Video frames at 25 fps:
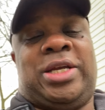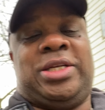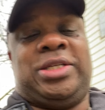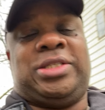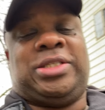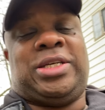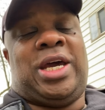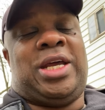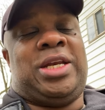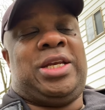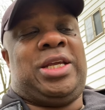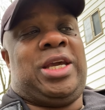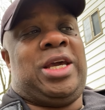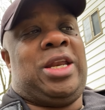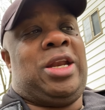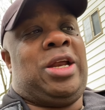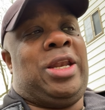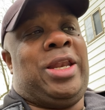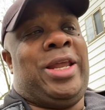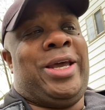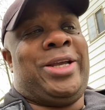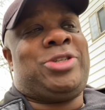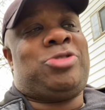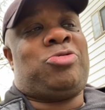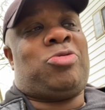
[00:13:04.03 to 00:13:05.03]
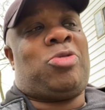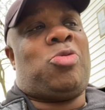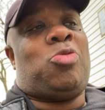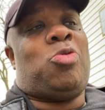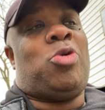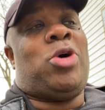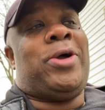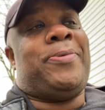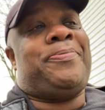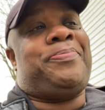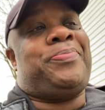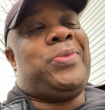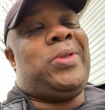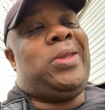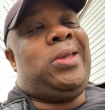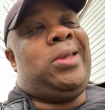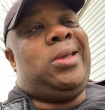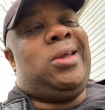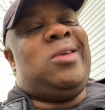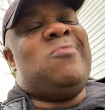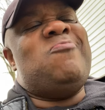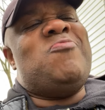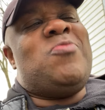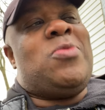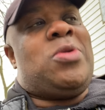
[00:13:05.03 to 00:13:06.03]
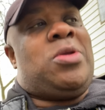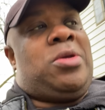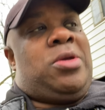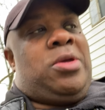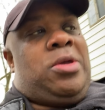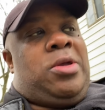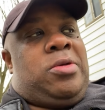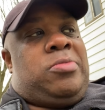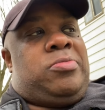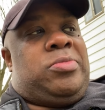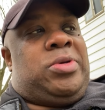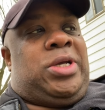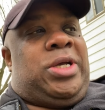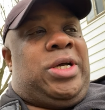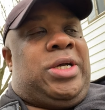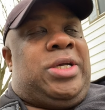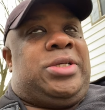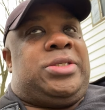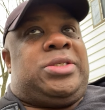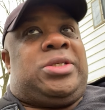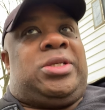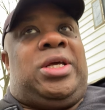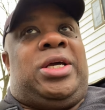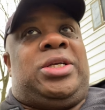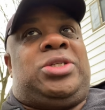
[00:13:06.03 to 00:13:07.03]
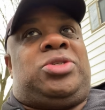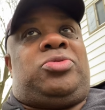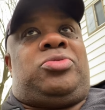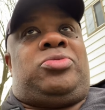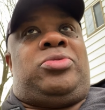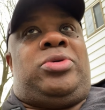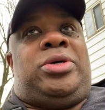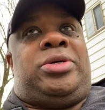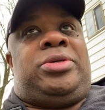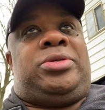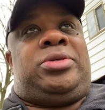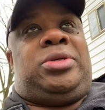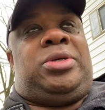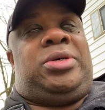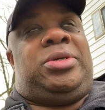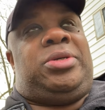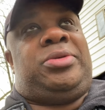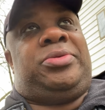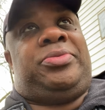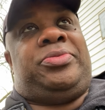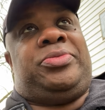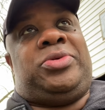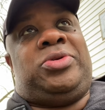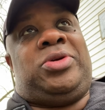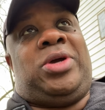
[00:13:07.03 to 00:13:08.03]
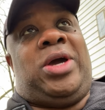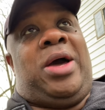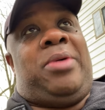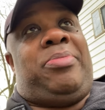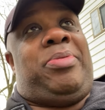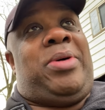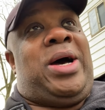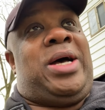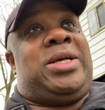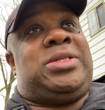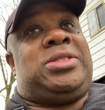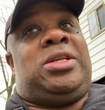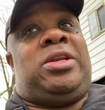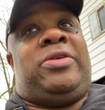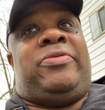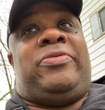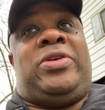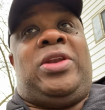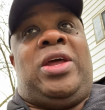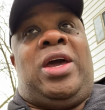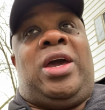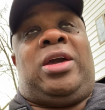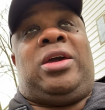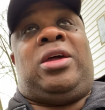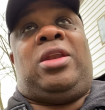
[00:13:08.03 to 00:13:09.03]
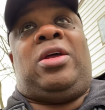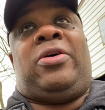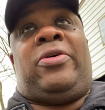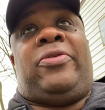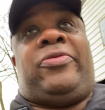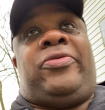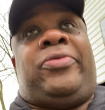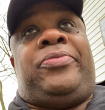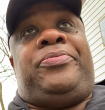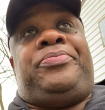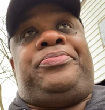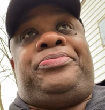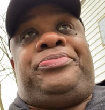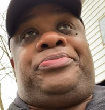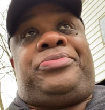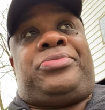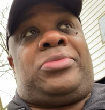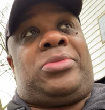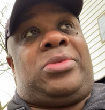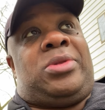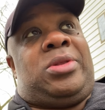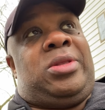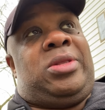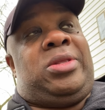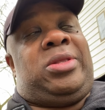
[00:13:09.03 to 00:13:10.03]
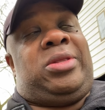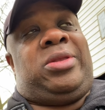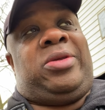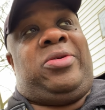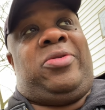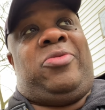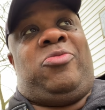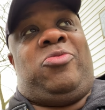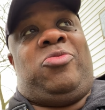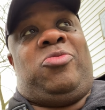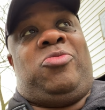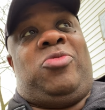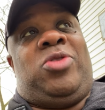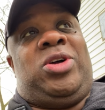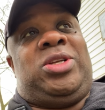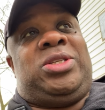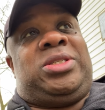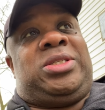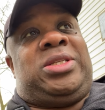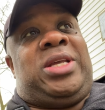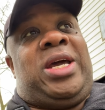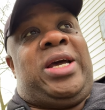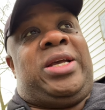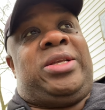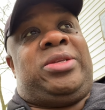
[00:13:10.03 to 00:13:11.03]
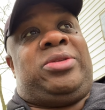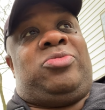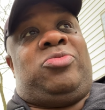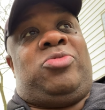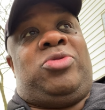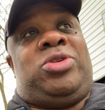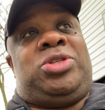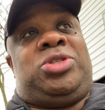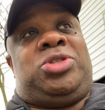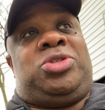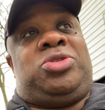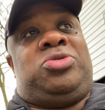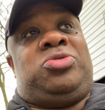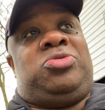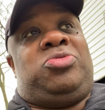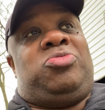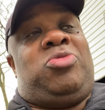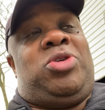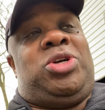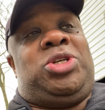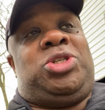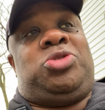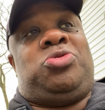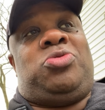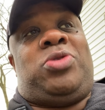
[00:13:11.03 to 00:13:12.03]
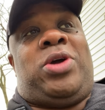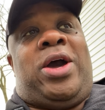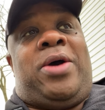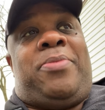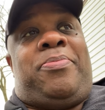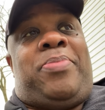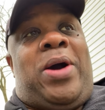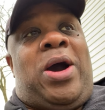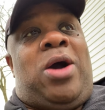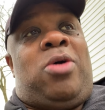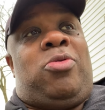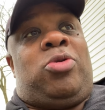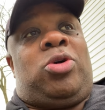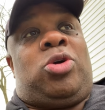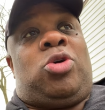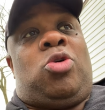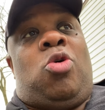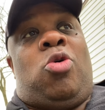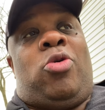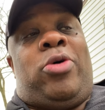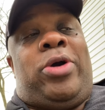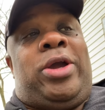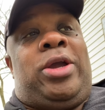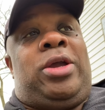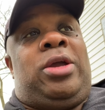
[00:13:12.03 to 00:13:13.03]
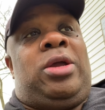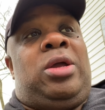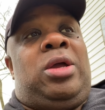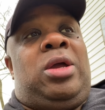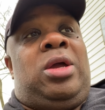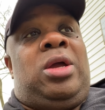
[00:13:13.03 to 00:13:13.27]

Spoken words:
decided to get an electric one. Because electric one, you got positive and negative. Once you got power going,